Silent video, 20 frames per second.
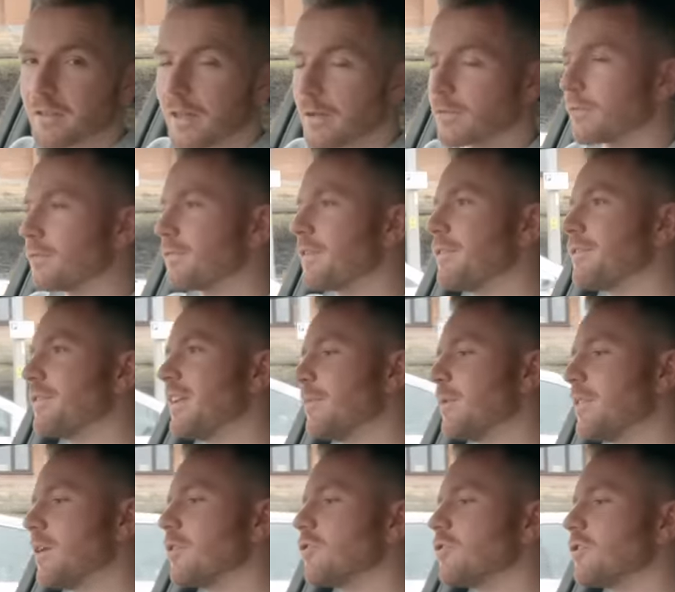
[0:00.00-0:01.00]
2015
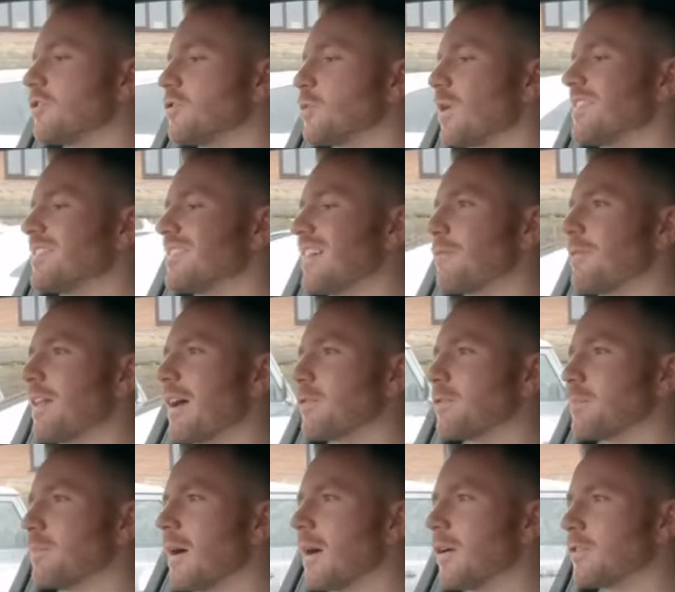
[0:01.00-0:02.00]
with
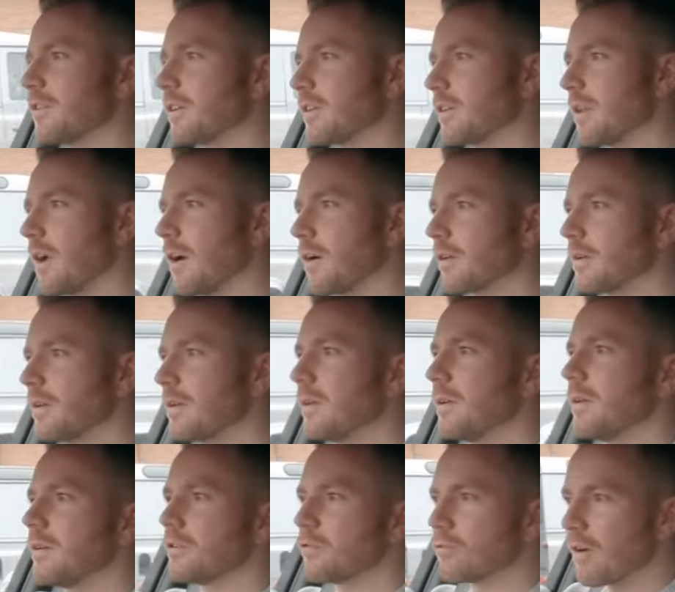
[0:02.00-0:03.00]
127,000 miles on the clock.
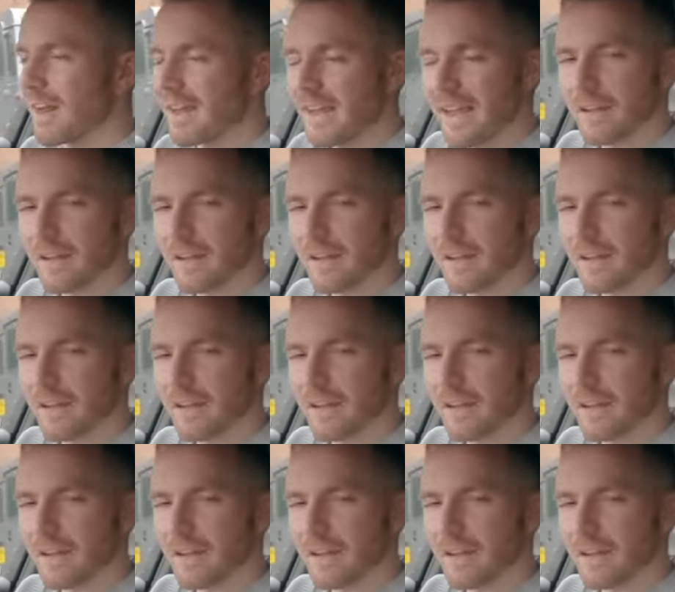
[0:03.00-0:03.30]
Great